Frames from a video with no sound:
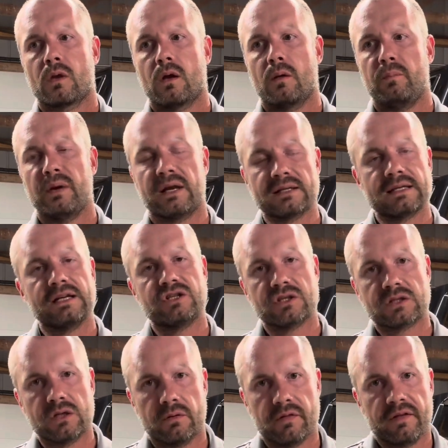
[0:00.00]
because I just
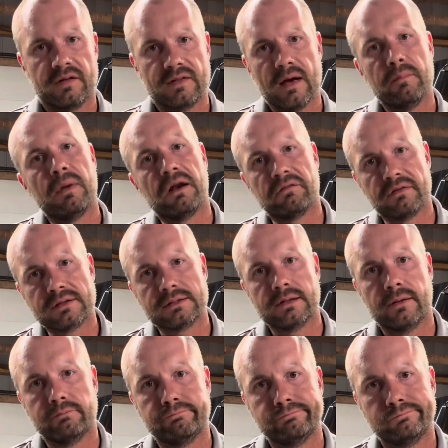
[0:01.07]
don't think that benefits
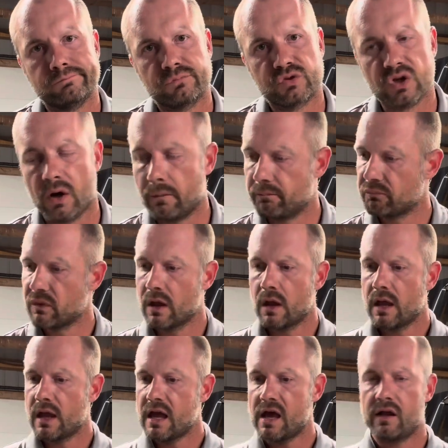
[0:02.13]
them. So,
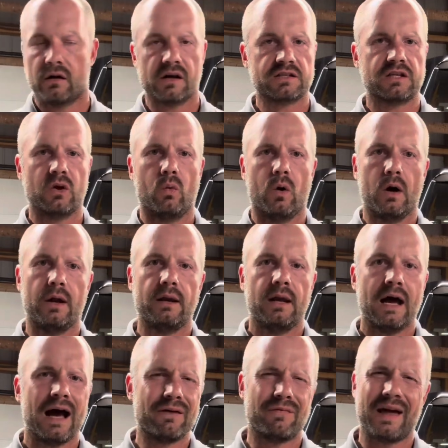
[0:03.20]
interesting one.
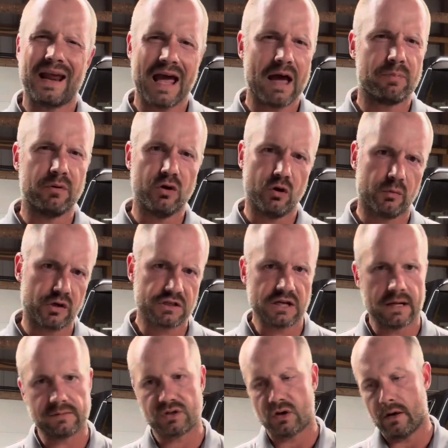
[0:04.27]
I've had it happen numerous
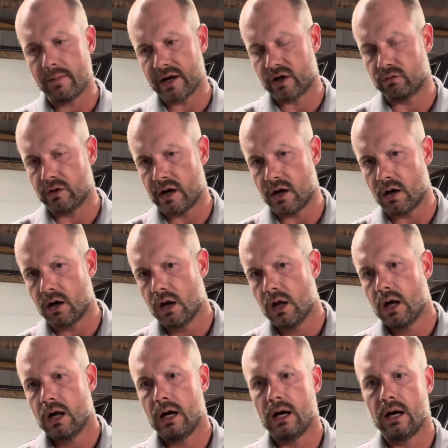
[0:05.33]
times throughout my career.
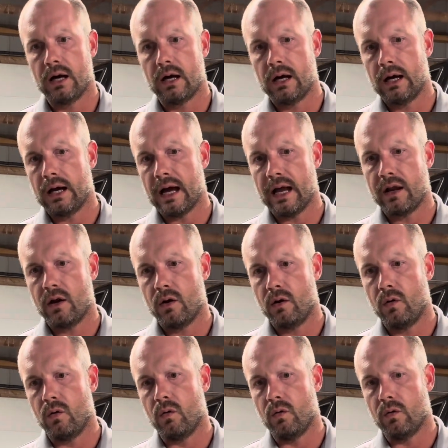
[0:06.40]
I
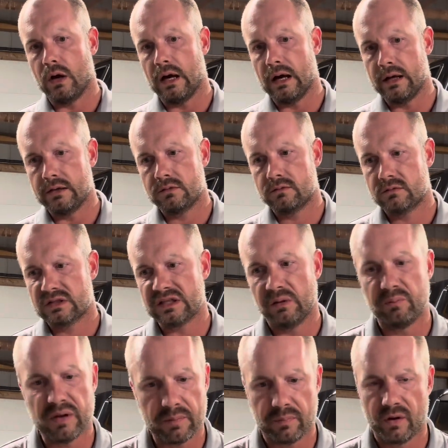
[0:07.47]
know some
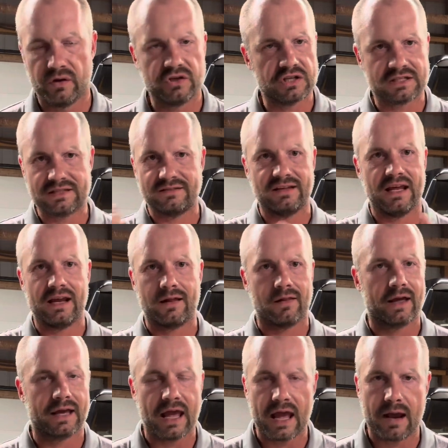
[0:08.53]
people just hit it
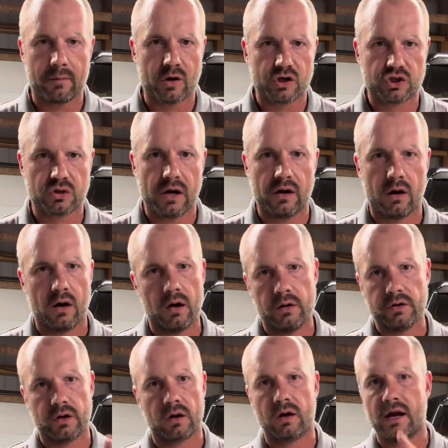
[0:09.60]
like a hammer, straight on,
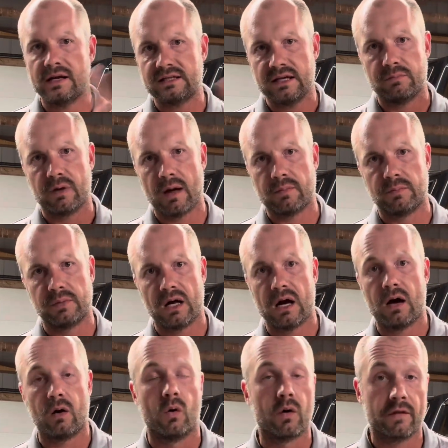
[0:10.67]
you're crazy, blah, blah,
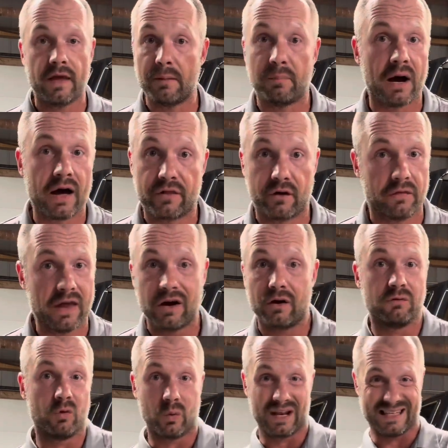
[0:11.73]
blah, or they don't
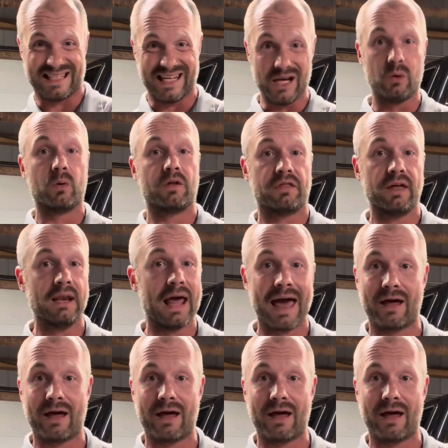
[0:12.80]
even want to deal with it at